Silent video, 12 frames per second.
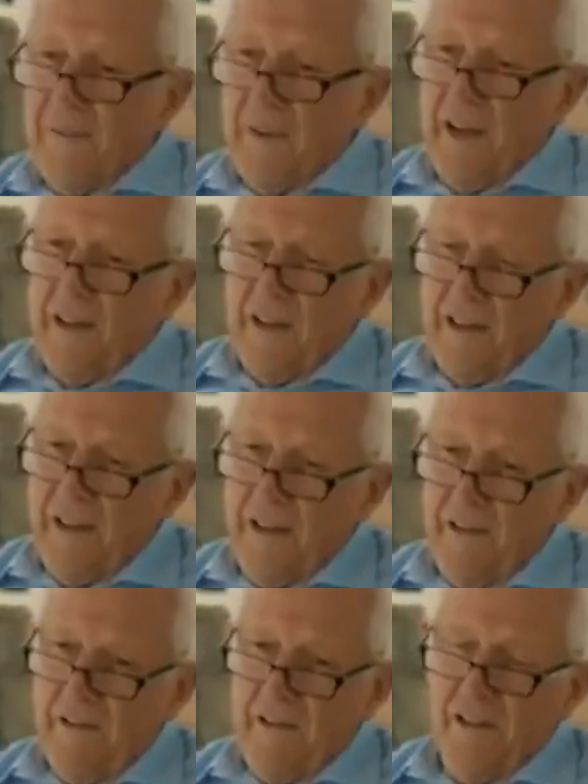And the
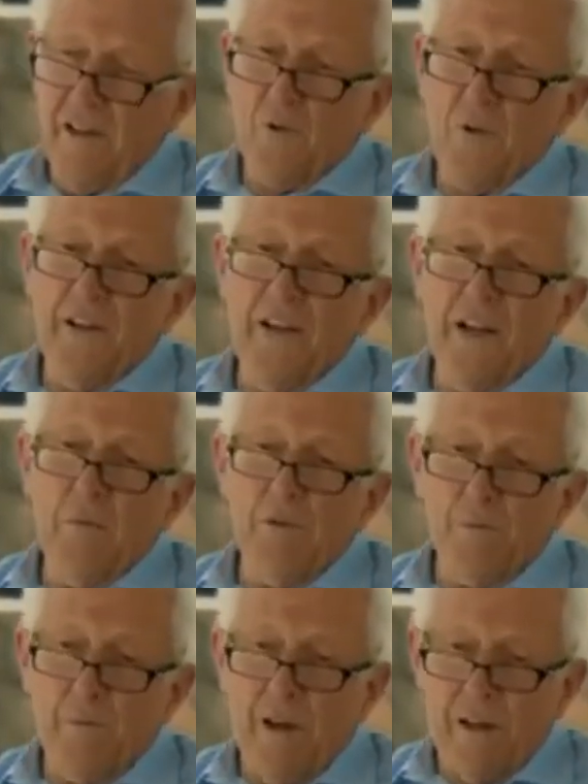key thing is what
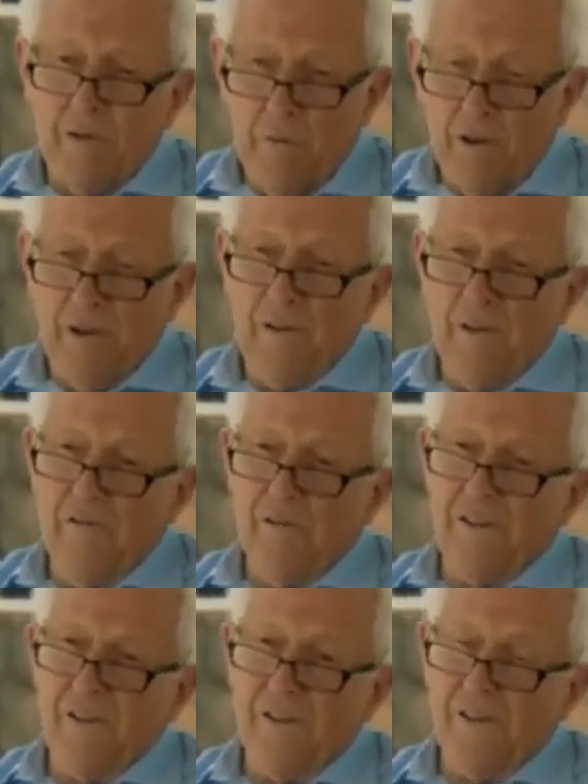enables
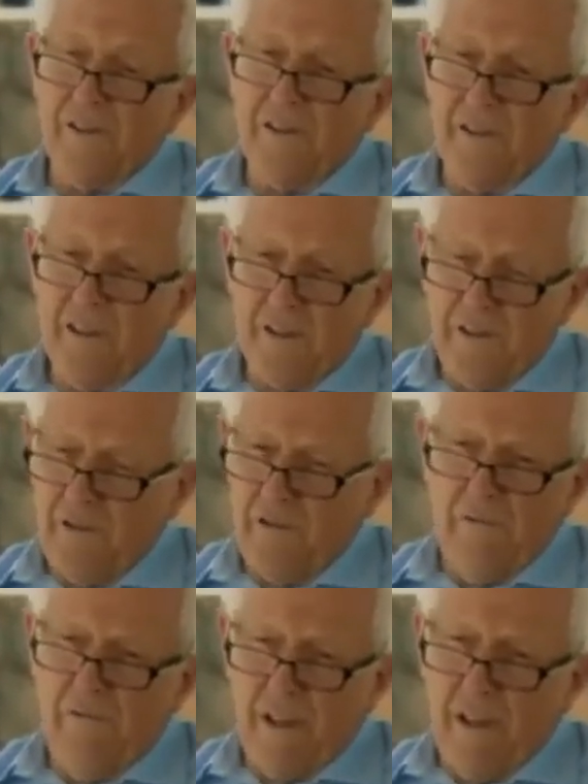biomolecules exist. And there's
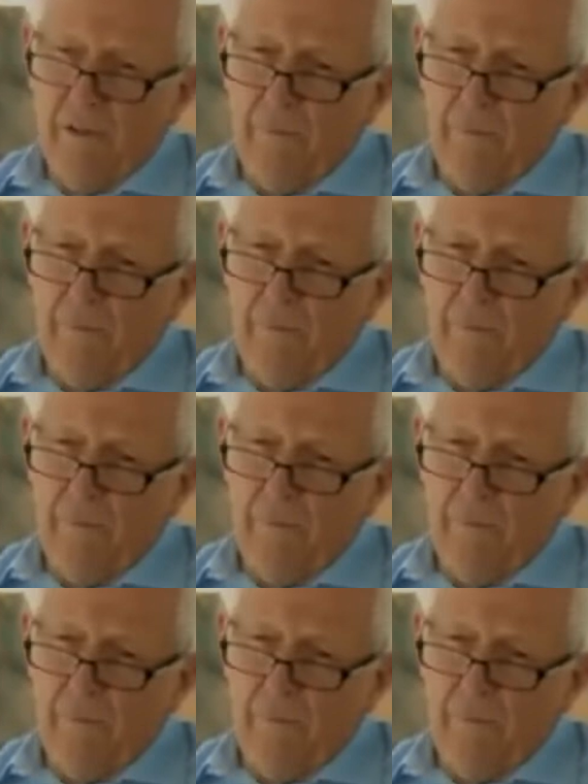two really